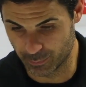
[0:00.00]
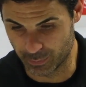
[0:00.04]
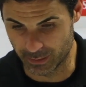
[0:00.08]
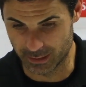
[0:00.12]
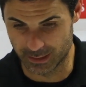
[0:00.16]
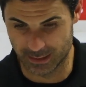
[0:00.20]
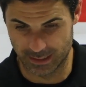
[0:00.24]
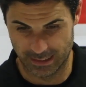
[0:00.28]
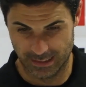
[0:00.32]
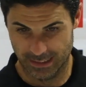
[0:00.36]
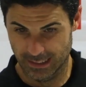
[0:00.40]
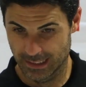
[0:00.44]

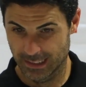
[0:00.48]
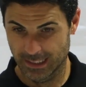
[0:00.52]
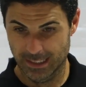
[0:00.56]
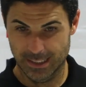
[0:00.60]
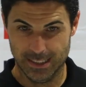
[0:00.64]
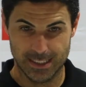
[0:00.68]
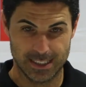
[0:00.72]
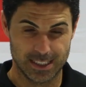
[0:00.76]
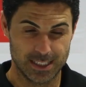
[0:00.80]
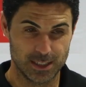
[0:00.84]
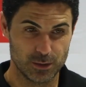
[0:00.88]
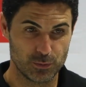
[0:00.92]
But
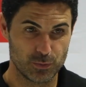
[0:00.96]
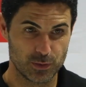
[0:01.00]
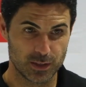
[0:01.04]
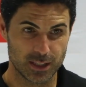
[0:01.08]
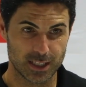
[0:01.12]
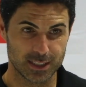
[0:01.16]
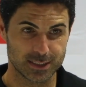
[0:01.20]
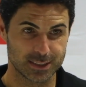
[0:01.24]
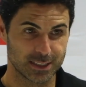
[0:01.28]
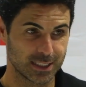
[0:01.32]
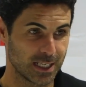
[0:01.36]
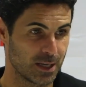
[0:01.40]
if it
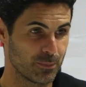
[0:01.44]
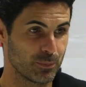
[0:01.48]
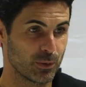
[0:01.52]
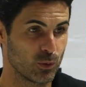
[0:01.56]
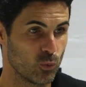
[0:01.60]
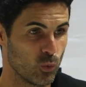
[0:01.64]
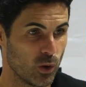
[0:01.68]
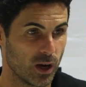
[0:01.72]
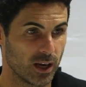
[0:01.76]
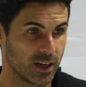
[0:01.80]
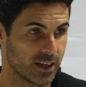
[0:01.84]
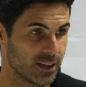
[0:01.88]
doesn't happen,
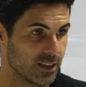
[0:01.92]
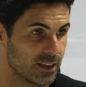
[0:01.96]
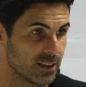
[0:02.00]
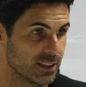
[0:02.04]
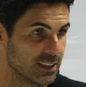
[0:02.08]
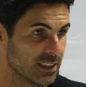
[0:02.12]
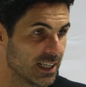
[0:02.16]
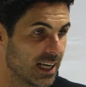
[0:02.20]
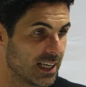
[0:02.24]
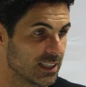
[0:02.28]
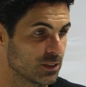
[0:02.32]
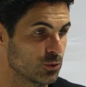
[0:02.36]
why
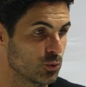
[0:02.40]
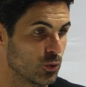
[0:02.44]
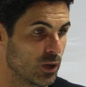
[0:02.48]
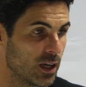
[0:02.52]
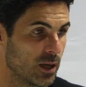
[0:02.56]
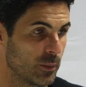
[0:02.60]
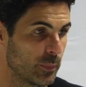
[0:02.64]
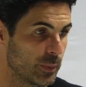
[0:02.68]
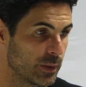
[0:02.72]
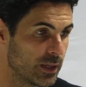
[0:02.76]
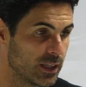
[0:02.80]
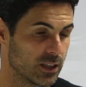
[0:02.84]
it has to
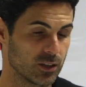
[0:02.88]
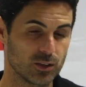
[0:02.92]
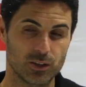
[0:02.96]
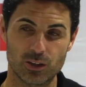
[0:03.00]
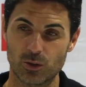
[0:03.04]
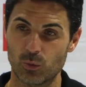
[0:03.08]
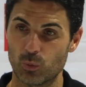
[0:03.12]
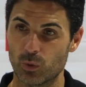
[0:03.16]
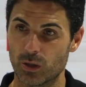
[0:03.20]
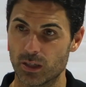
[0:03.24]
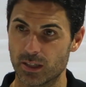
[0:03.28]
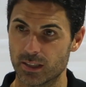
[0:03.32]
happen
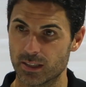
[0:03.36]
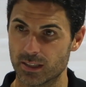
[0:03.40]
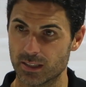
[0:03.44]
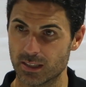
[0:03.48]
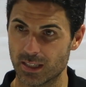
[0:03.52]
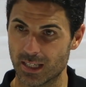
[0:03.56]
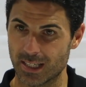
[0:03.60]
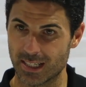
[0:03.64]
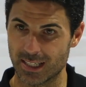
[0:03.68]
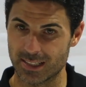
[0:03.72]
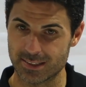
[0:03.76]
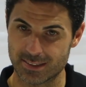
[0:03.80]
another way?
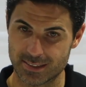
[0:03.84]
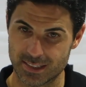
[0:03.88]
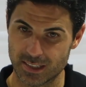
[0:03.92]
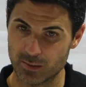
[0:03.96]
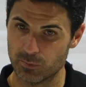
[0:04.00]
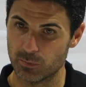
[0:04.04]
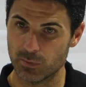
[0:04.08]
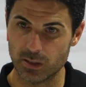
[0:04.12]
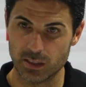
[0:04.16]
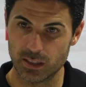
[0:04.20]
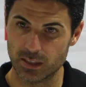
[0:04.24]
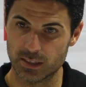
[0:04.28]
And a
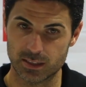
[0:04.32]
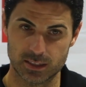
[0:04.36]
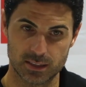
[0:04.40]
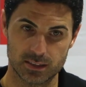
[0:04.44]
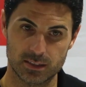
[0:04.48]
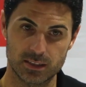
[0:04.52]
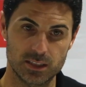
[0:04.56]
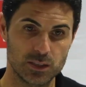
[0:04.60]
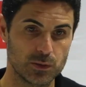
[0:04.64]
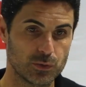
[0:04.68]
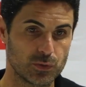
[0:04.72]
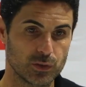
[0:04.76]
team needs
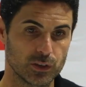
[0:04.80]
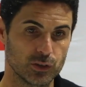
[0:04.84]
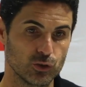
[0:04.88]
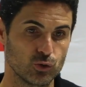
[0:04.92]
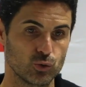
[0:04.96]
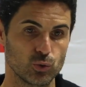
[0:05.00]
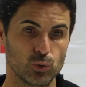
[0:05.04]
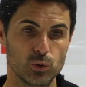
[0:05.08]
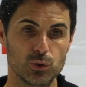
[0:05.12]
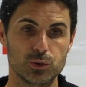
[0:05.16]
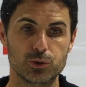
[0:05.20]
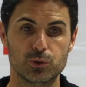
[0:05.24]
different
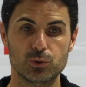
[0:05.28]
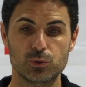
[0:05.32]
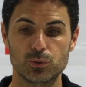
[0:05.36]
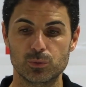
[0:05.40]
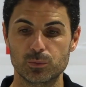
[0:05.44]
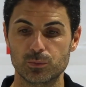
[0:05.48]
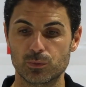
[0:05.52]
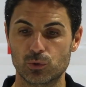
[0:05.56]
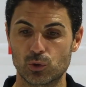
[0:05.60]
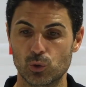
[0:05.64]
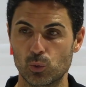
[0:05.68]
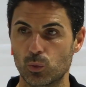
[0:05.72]
tools
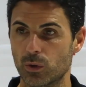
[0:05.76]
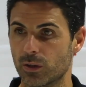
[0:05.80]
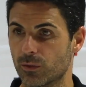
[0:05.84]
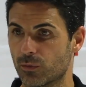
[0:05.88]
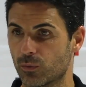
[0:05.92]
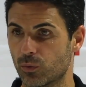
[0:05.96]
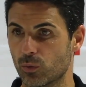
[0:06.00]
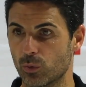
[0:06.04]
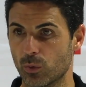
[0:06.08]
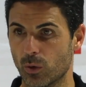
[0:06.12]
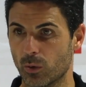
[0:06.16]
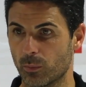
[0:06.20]
to win
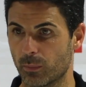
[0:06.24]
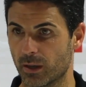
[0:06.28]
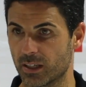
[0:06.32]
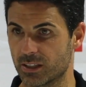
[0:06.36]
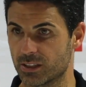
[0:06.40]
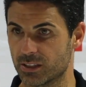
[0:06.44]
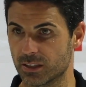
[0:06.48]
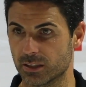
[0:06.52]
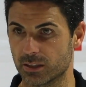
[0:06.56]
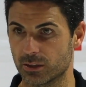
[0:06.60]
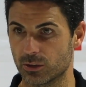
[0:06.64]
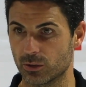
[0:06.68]
football
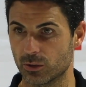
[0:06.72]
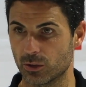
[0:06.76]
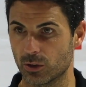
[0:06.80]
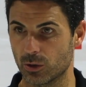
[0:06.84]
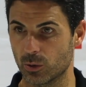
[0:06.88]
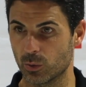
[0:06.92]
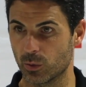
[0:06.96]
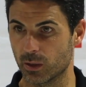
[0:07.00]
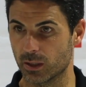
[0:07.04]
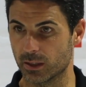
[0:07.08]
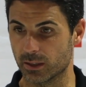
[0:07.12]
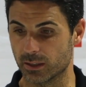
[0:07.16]
matches, you
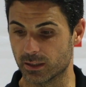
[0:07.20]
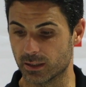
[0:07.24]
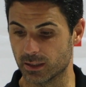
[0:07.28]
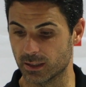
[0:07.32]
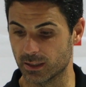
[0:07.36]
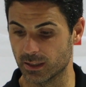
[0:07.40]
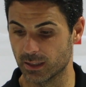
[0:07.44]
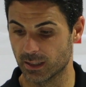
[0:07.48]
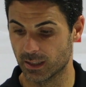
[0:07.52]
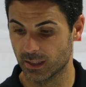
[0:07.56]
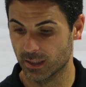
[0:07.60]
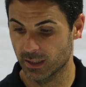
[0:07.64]
know. And
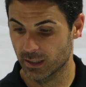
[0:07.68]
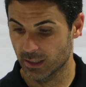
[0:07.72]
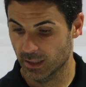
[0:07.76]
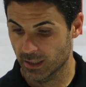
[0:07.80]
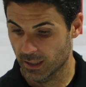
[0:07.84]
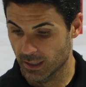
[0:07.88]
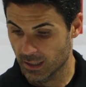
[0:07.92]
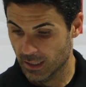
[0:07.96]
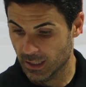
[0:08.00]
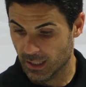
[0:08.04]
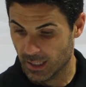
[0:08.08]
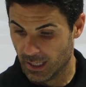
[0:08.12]

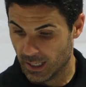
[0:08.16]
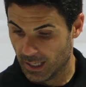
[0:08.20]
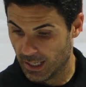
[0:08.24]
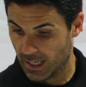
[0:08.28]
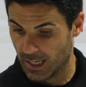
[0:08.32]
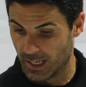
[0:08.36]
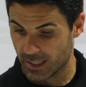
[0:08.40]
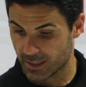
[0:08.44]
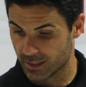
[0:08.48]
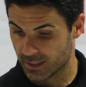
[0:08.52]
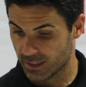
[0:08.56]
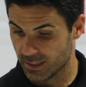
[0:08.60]

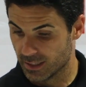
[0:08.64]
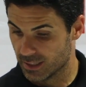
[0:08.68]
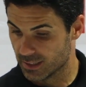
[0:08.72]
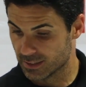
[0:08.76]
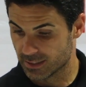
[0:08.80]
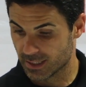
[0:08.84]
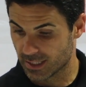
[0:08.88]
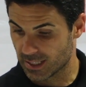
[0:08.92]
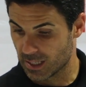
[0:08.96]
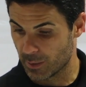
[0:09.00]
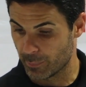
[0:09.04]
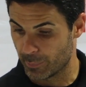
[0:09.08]
it needs
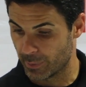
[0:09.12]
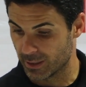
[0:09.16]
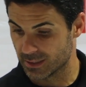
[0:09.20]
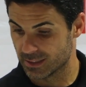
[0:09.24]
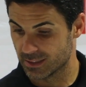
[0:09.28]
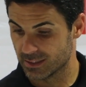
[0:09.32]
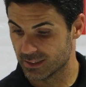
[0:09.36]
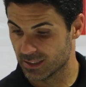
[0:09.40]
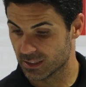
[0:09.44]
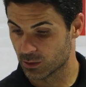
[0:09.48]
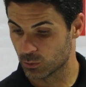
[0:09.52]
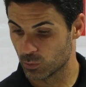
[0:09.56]
the
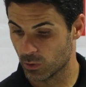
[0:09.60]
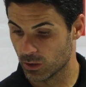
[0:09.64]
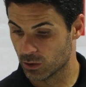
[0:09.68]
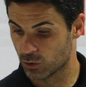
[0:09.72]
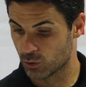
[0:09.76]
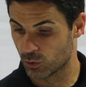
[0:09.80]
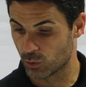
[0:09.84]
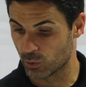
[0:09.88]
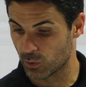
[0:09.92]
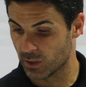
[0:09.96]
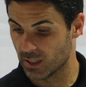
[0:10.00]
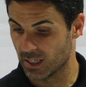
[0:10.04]
capacity as well
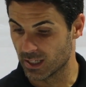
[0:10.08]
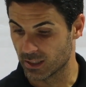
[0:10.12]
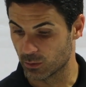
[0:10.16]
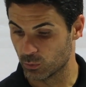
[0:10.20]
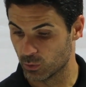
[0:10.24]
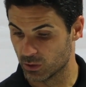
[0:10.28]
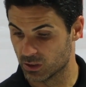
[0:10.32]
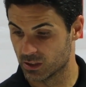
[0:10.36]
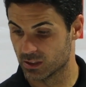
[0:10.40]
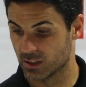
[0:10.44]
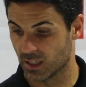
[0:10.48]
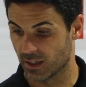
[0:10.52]
to react,
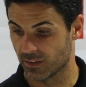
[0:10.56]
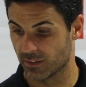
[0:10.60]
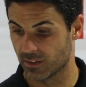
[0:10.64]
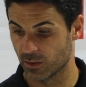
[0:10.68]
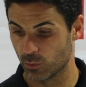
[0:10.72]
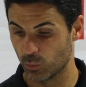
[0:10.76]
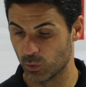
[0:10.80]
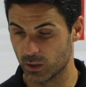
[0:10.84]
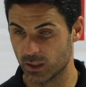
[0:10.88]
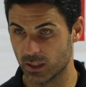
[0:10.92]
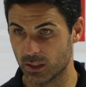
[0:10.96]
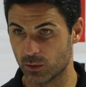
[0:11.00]
which I
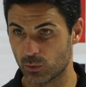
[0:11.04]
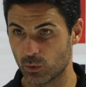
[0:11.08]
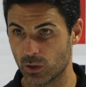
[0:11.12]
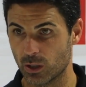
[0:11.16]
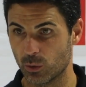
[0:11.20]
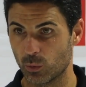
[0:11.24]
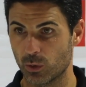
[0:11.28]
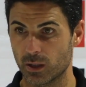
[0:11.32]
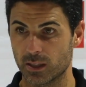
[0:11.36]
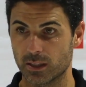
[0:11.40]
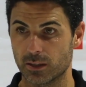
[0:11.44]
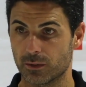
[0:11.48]
think we did really
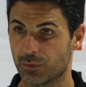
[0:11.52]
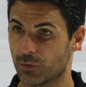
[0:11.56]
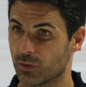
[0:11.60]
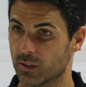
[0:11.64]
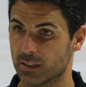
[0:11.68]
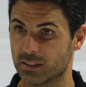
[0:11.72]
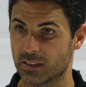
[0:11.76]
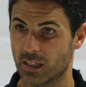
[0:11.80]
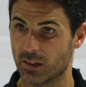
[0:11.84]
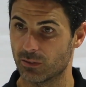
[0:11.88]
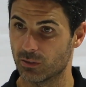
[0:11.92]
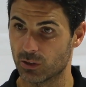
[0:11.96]
well in the
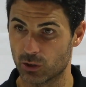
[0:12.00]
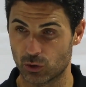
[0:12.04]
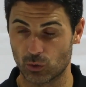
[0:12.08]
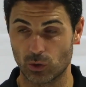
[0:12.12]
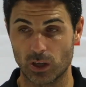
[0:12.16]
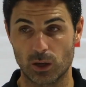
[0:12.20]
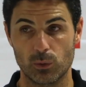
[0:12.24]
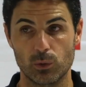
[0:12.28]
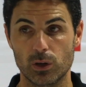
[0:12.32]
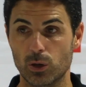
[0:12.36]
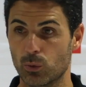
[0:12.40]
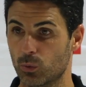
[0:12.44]
first half.
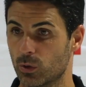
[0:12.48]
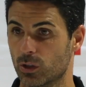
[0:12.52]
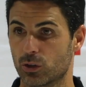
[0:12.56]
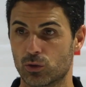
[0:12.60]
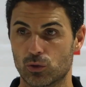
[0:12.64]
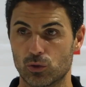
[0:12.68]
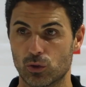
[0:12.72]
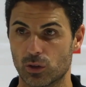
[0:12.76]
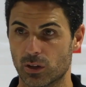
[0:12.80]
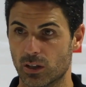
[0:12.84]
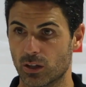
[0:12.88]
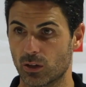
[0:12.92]
Straight away we
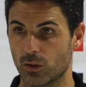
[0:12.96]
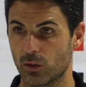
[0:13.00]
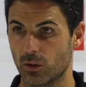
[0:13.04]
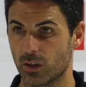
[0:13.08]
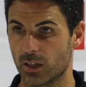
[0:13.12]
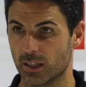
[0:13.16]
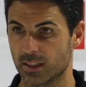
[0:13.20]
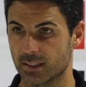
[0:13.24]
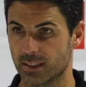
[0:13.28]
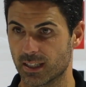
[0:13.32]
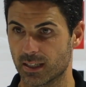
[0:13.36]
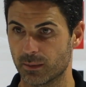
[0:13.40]
scored the goal
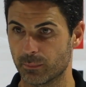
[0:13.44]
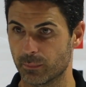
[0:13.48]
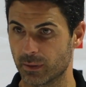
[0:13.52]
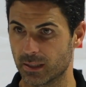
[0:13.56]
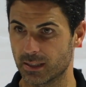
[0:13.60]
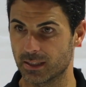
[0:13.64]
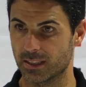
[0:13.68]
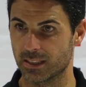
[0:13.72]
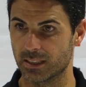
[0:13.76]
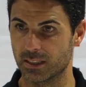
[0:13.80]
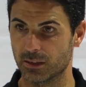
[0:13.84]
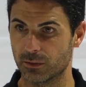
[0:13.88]
and that
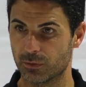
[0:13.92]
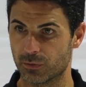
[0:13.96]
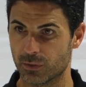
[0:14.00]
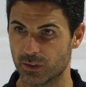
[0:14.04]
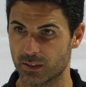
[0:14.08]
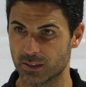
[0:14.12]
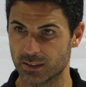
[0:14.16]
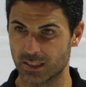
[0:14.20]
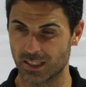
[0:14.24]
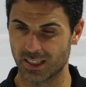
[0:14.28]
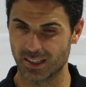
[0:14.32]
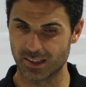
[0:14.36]
made the
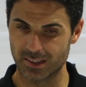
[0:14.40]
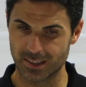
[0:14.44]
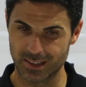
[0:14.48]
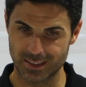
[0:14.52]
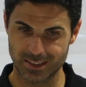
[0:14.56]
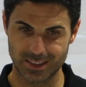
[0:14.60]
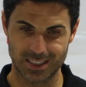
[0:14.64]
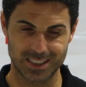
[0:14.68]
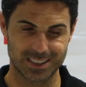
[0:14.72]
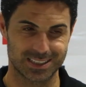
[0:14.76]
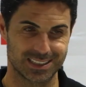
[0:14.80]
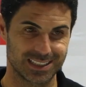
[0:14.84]
difference. And I
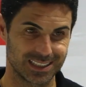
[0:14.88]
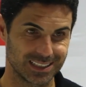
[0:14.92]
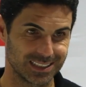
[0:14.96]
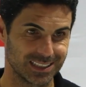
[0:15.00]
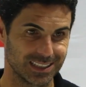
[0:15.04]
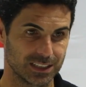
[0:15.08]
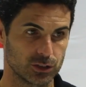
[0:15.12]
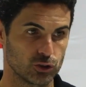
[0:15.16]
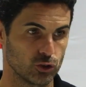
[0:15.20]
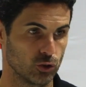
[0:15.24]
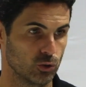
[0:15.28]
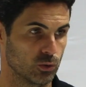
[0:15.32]
think that set
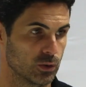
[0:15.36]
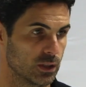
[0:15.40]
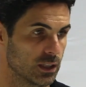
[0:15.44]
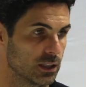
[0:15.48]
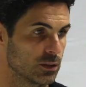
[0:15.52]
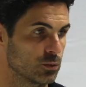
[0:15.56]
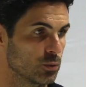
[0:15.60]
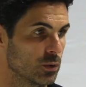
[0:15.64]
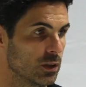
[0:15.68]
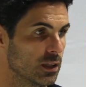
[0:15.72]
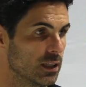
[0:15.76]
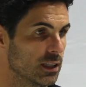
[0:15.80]
the tone
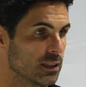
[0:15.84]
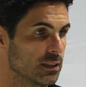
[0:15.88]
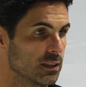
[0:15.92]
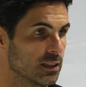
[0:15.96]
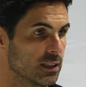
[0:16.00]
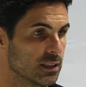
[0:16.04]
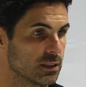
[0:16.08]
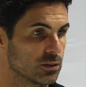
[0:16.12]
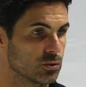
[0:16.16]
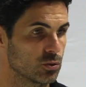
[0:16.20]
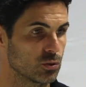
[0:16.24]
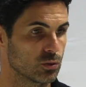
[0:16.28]
as well
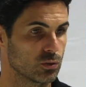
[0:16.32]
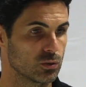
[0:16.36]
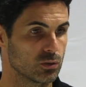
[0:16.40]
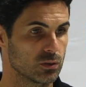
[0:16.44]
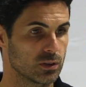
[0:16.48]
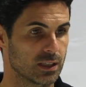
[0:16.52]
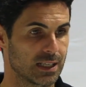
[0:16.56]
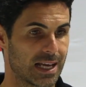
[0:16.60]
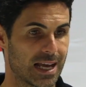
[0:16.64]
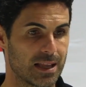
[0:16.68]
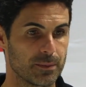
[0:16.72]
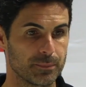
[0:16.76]
and some
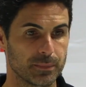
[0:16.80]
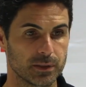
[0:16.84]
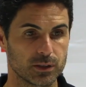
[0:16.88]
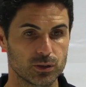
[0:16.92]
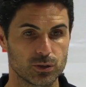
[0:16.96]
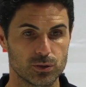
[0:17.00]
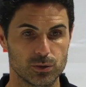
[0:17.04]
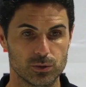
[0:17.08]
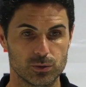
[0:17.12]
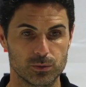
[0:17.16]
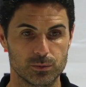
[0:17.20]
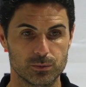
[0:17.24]
calmness
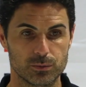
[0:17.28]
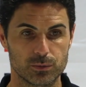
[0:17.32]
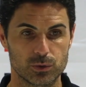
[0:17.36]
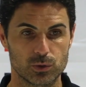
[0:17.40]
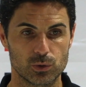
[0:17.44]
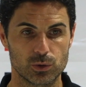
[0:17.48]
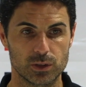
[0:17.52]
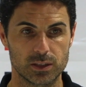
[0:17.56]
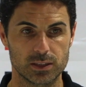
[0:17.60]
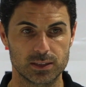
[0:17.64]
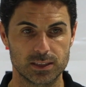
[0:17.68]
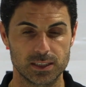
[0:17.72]
to
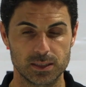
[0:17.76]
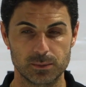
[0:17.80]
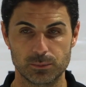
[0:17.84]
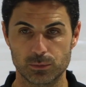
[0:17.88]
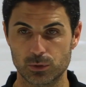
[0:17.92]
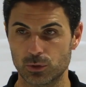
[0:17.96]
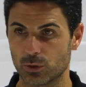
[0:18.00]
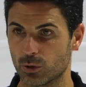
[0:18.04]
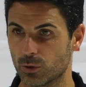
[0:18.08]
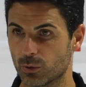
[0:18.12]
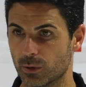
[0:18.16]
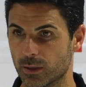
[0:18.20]
the team.
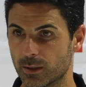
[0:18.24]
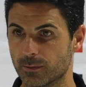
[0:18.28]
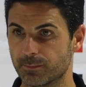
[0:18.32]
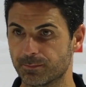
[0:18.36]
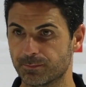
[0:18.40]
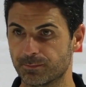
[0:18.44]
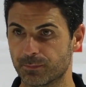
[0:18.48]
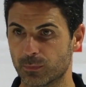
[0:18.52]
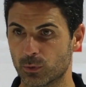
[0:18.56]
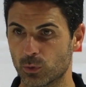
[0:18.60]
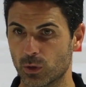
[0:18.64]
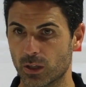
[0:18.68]
So
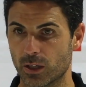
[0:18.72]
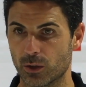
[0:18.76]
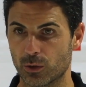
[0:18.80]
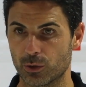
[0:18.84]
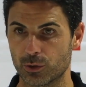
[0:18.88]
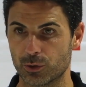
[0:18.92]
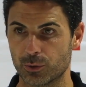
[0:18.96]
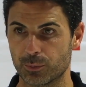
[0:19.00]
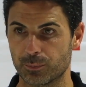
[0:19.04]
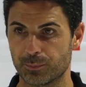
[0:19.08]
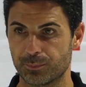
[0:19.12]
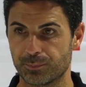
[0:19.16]
really
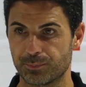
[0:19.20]
good.